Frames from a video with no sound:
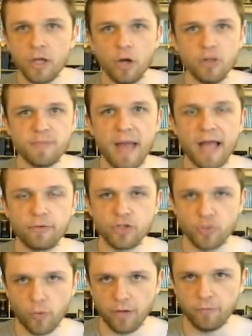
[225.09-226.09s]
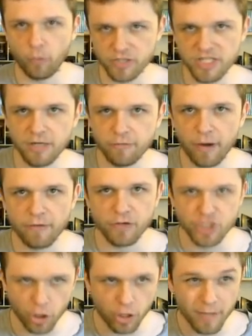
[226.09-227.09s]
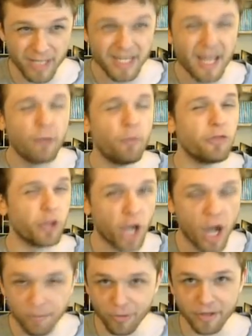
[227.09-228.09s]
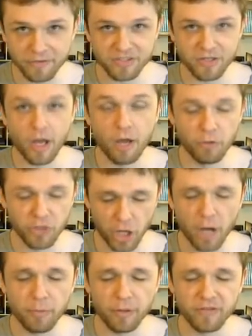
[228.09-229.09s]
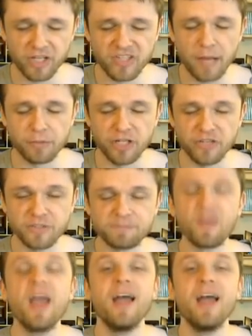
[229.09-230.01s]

goes back through 2014 for every tournament with a couple of exceptions.